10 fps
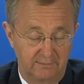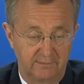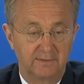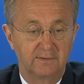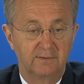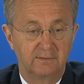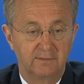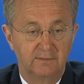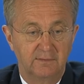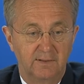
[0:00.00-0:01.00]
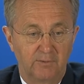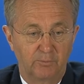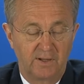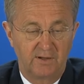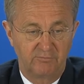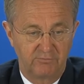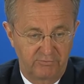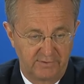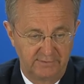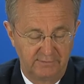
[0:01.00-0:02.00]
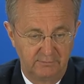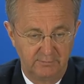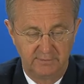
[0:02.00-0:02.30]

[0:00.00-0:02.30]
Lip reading: I think. And we have the final,